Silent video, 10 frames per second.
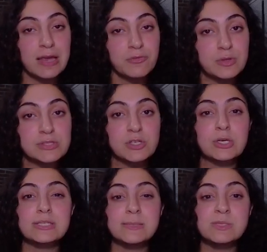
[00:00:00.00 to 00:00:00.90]

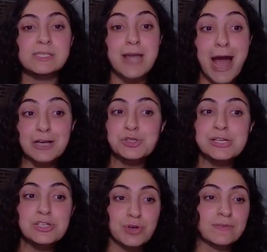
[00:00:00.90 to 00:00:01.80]
influencer seems naturally
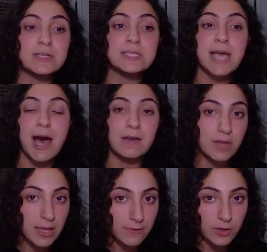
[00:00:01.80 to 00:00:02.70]
driven to
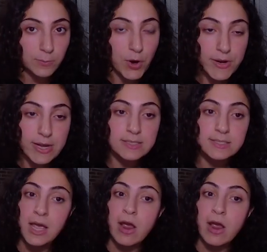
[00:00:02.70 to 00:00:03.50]
advocate for a product